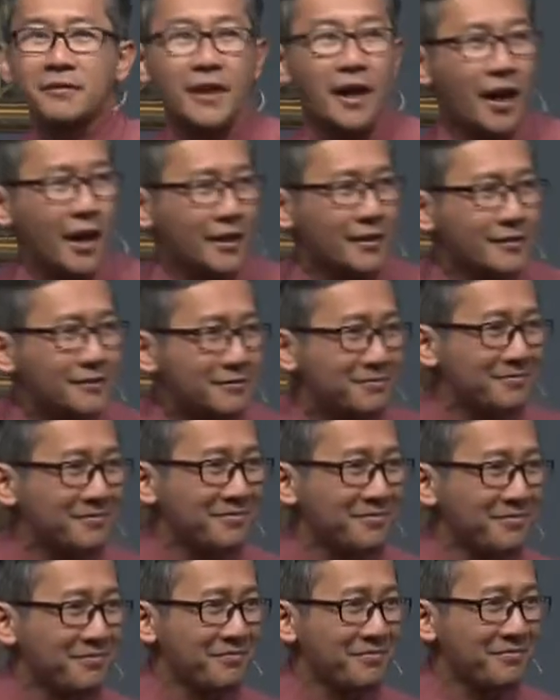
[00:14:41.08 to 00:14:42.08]
God,
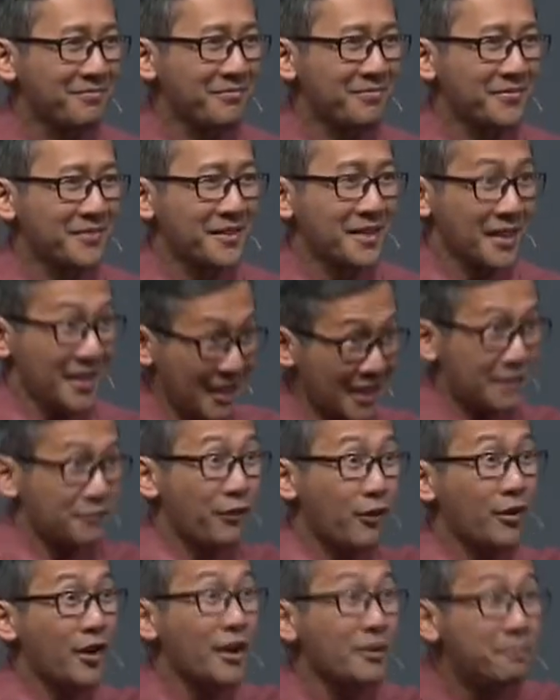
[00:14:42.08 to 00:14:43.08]
it's
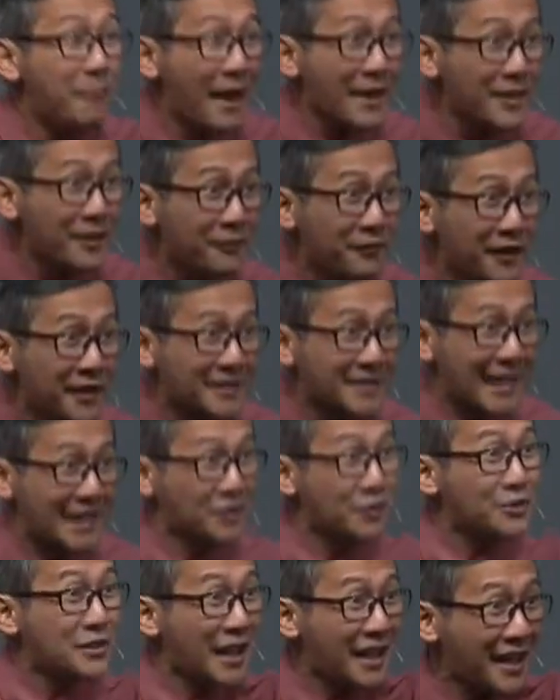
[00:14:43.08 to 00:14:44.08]
for our benefit.
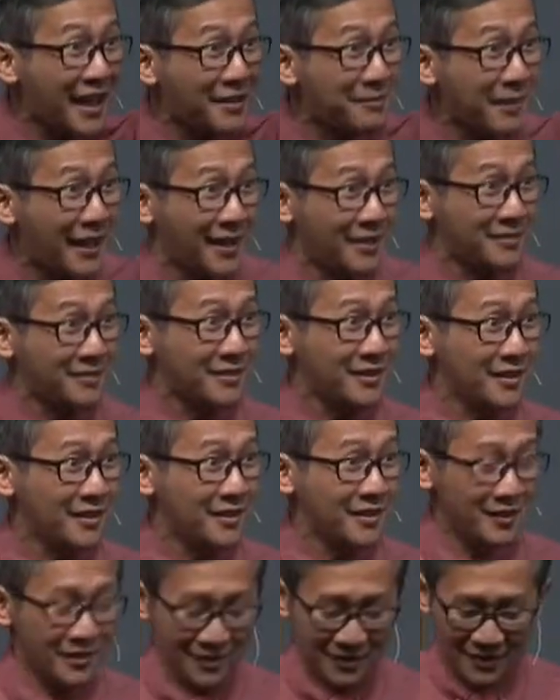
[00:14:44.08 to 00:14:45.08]
Can you say amen?
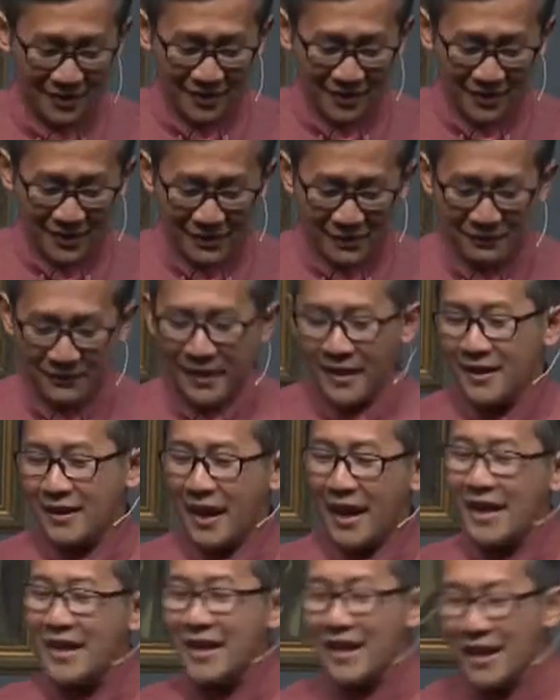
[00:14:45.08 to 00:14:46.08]

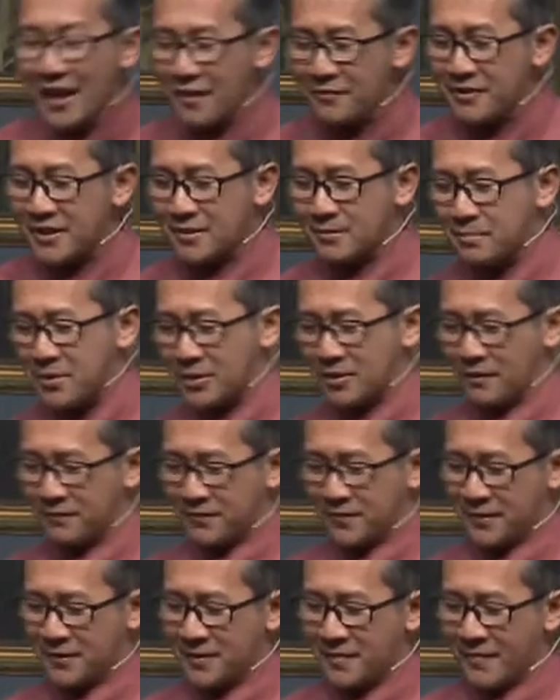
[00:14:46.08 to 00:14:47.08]
I love this
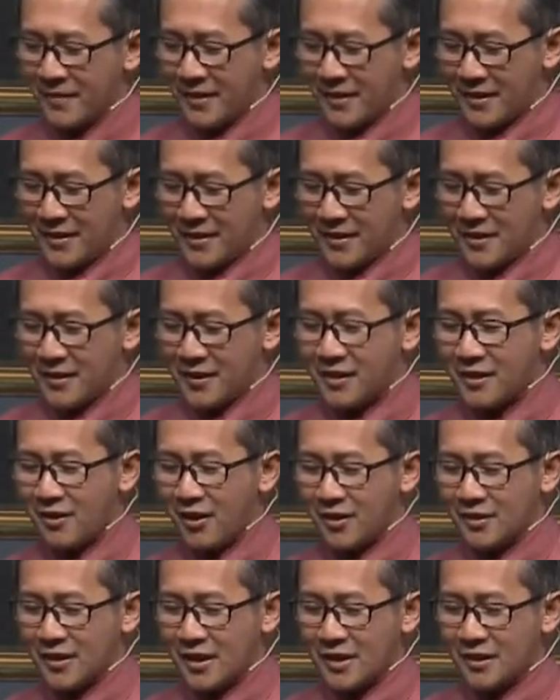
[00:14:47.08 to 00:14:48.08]
beautiful
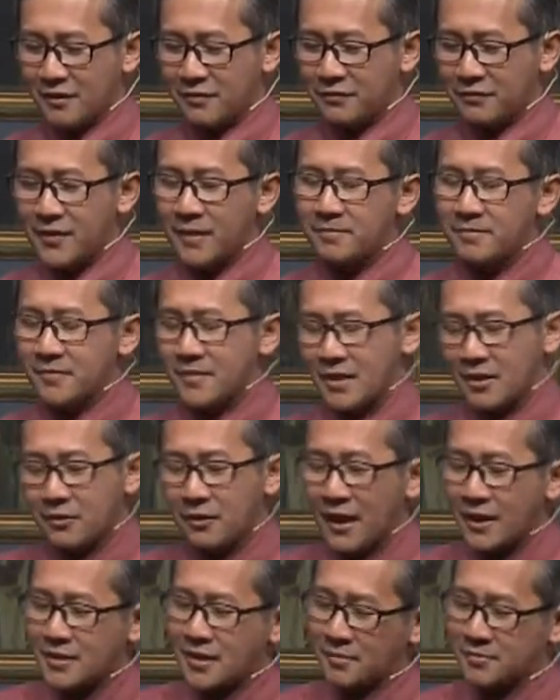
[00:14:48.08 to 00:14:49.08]
thought here from
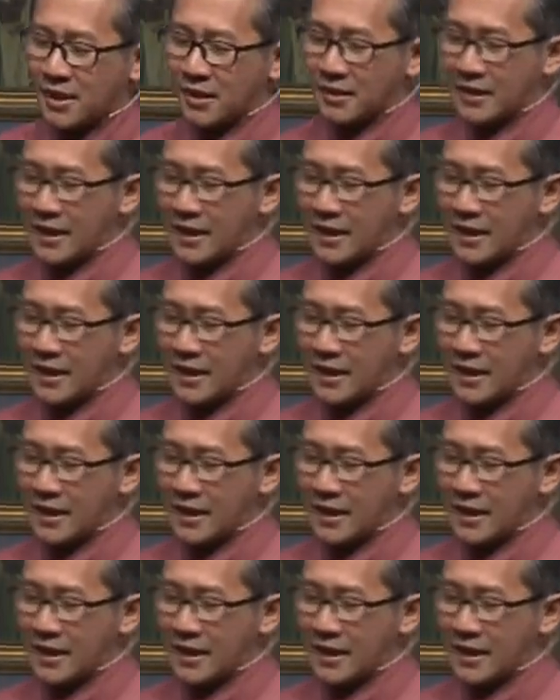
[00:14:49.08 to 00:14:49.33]
Christ's object